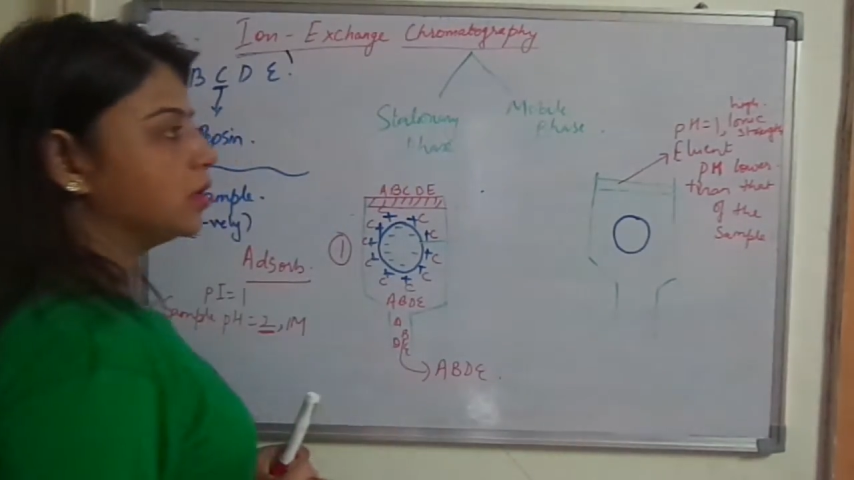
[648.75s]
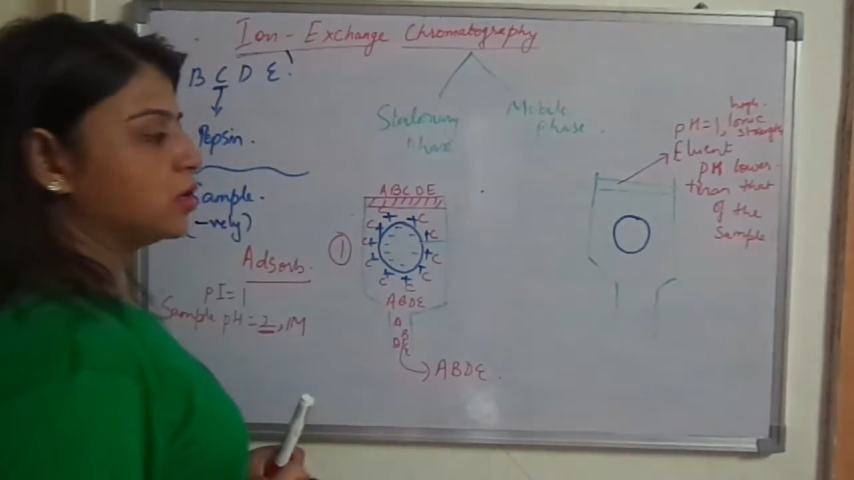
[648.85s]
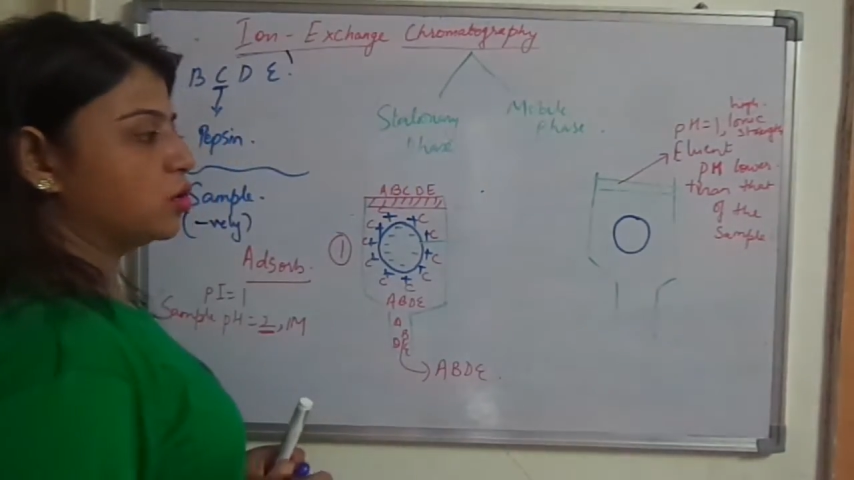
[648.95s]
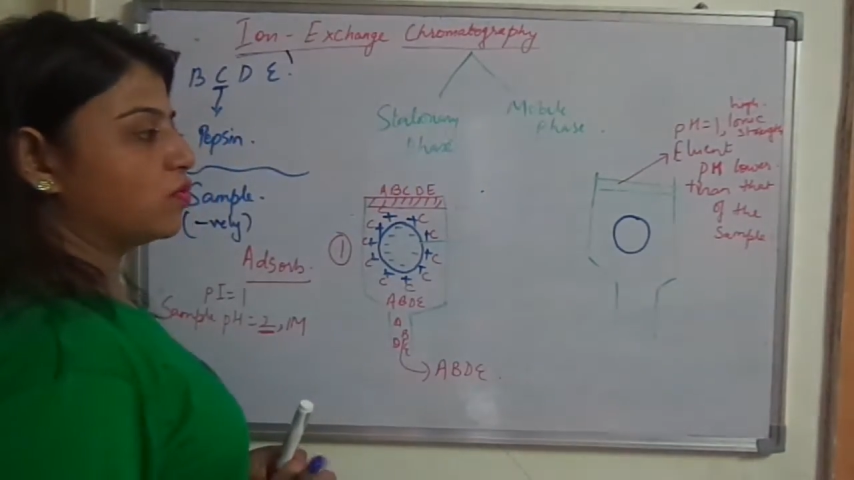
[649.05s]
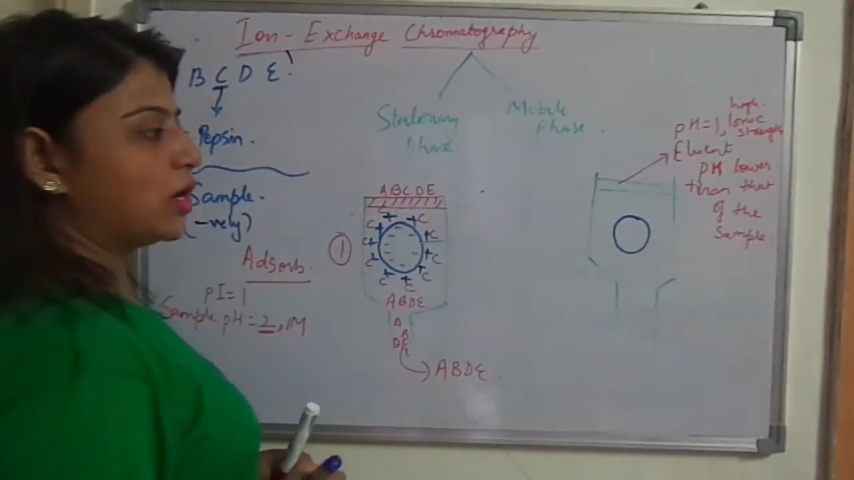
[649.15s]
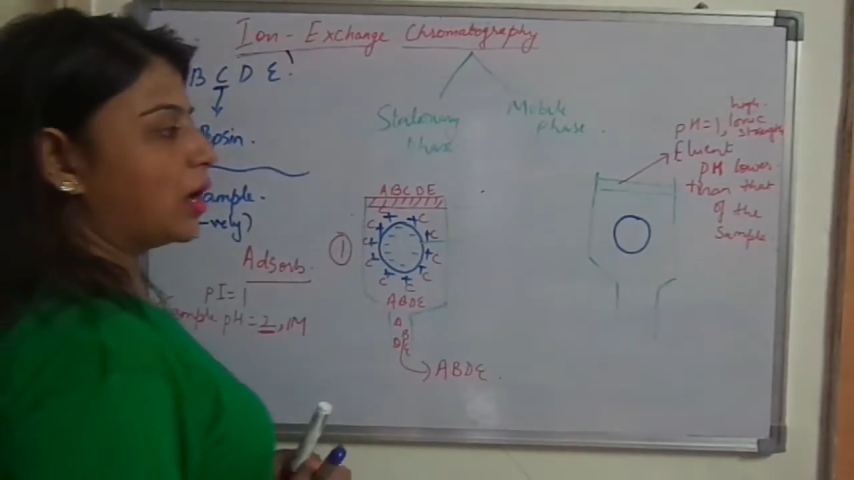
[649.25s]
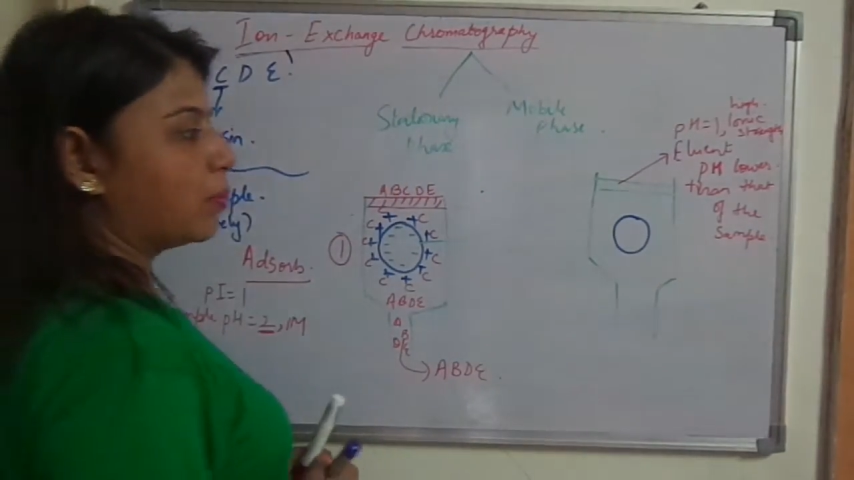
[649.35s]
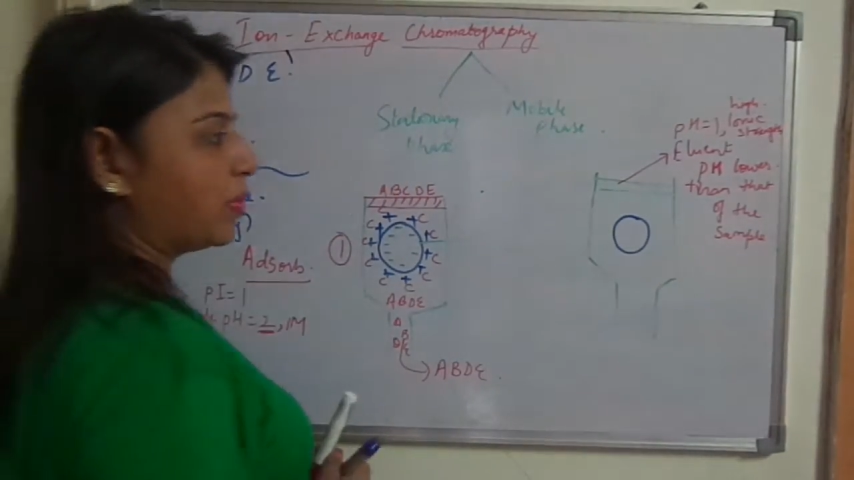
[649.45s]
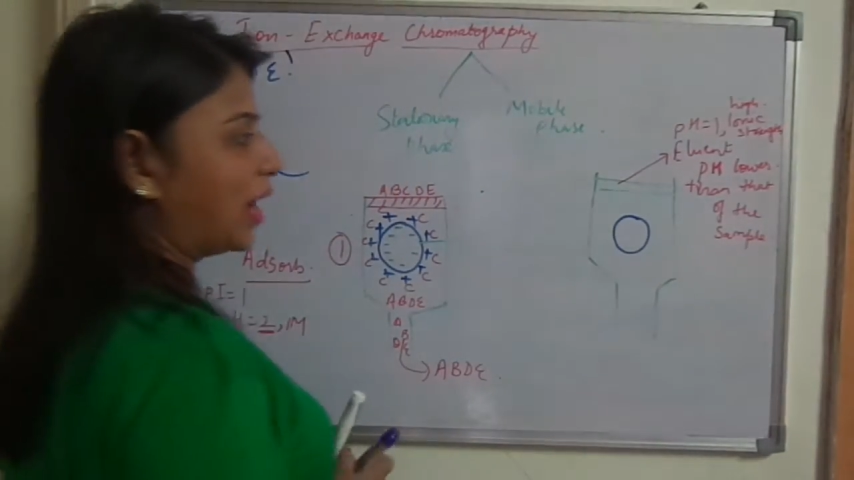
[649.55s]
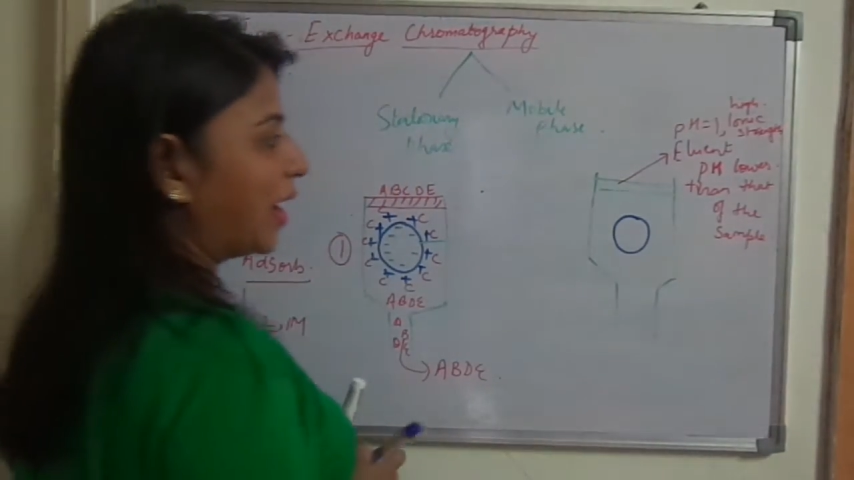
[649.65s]
You will
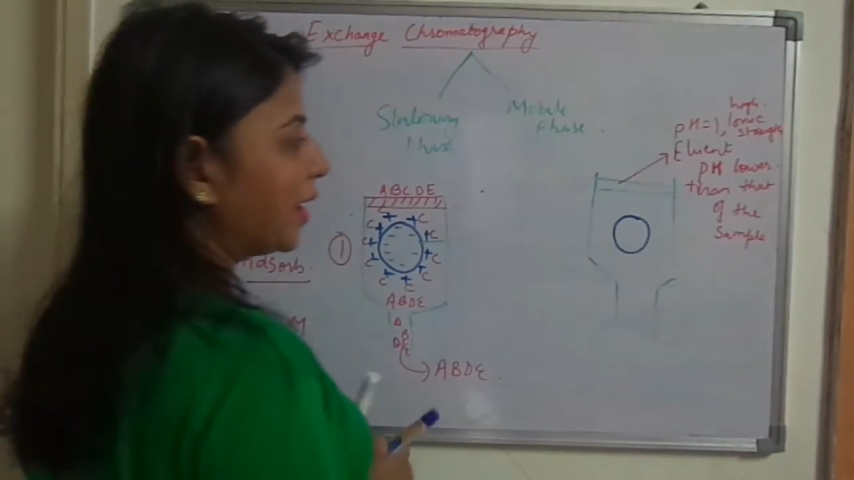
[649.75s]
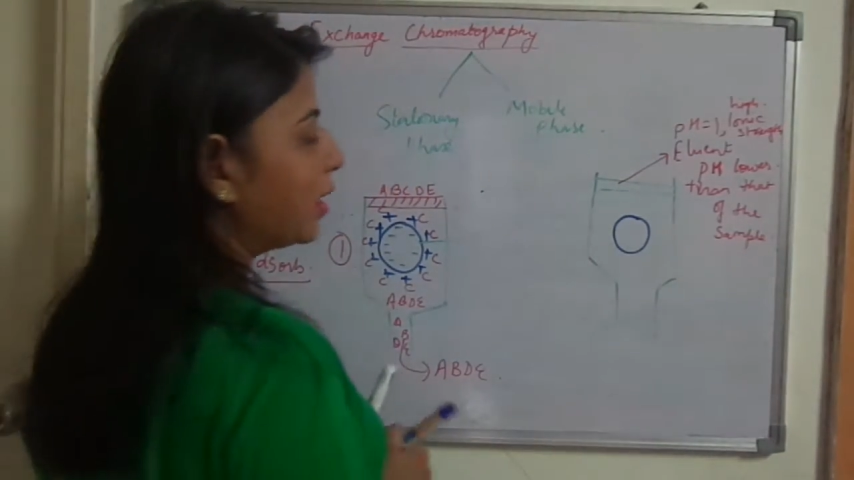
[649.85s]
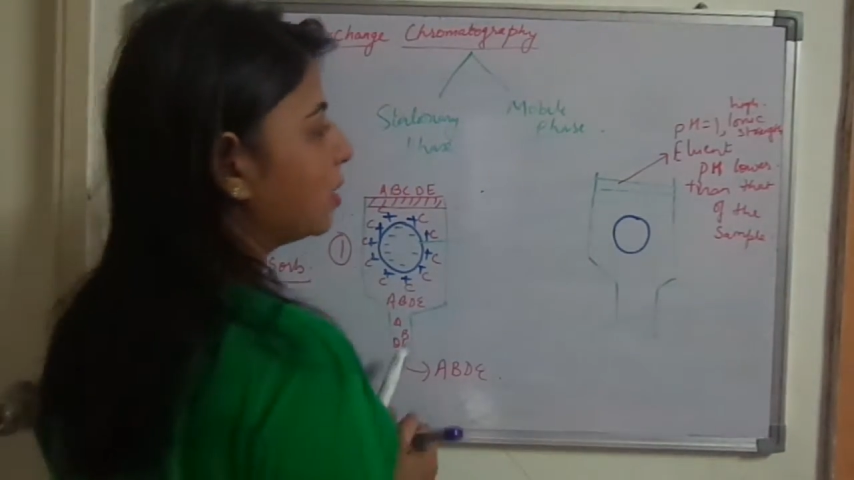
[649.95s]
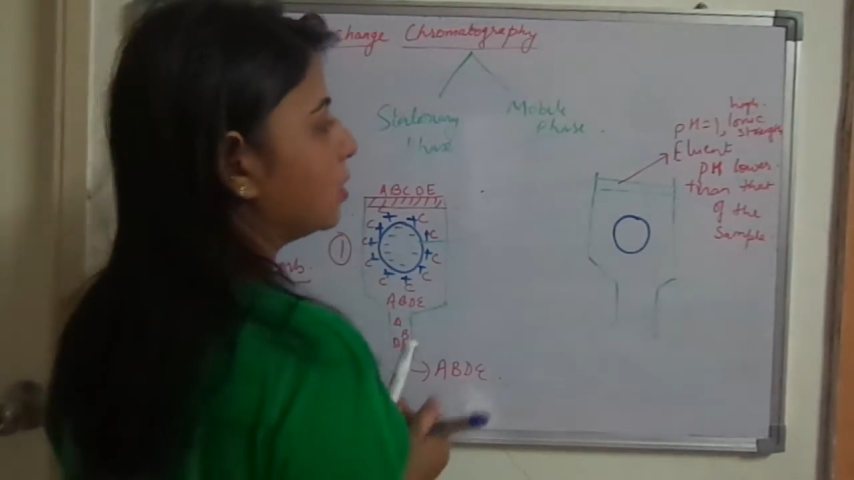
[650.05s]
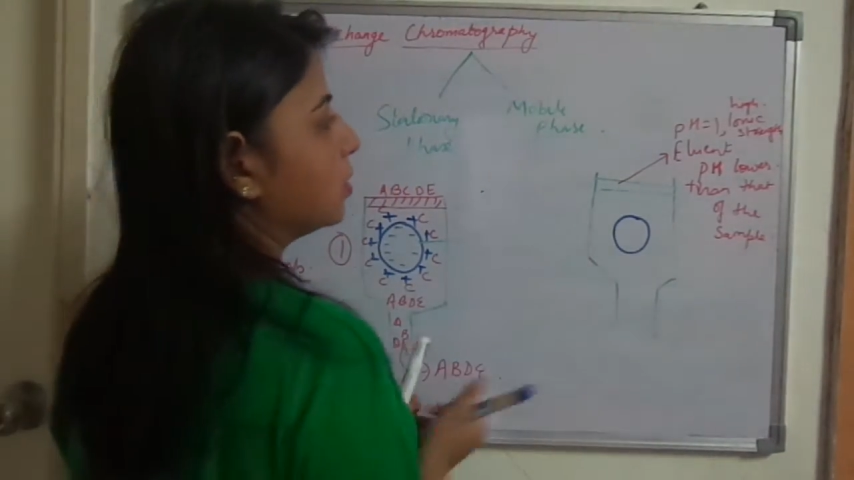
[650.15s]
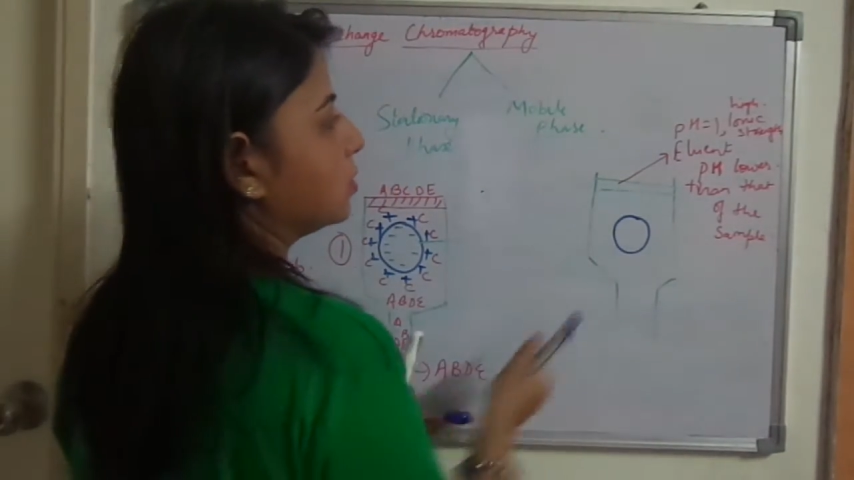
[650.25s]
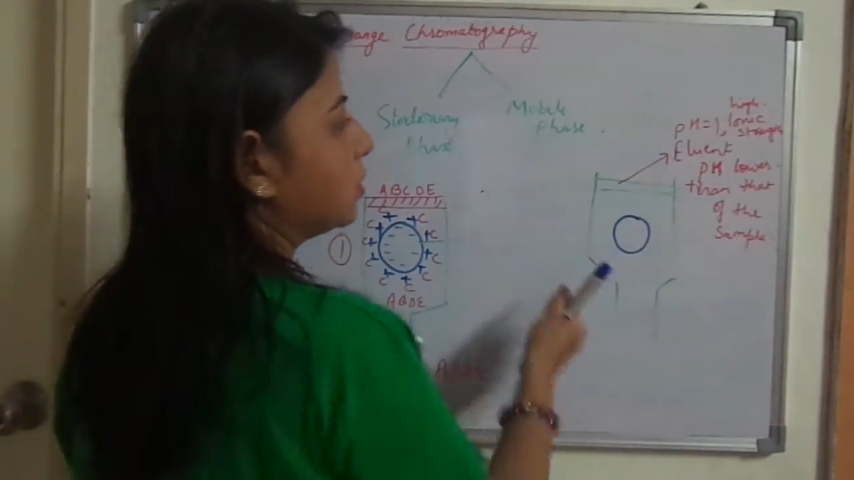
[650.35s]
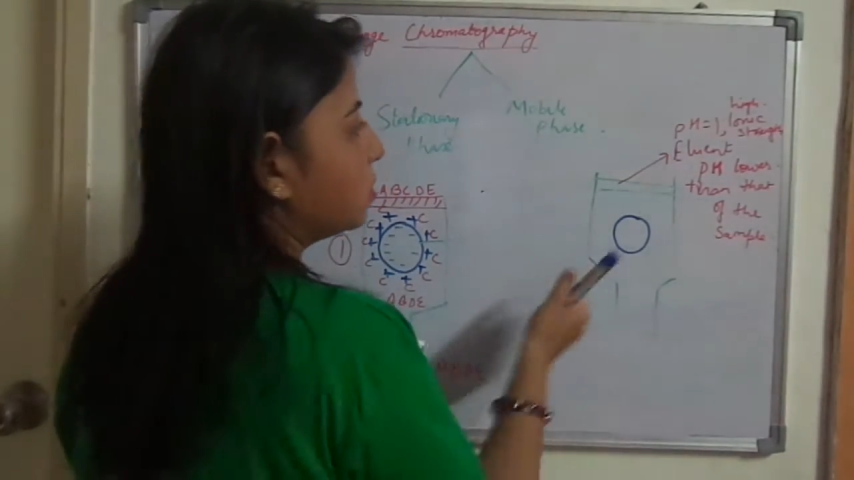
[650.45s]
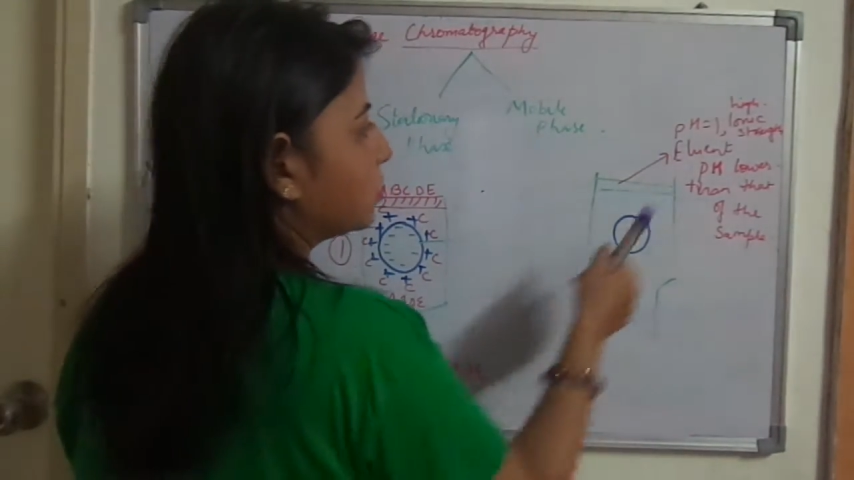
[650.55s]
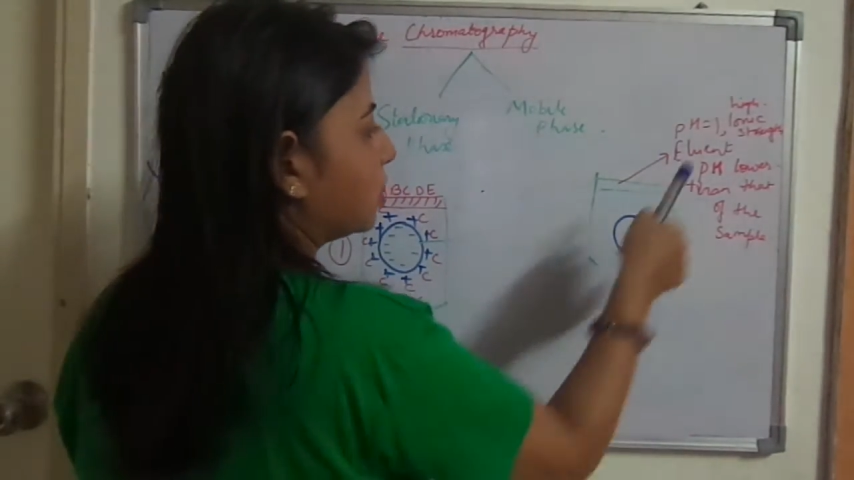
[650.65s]
apply this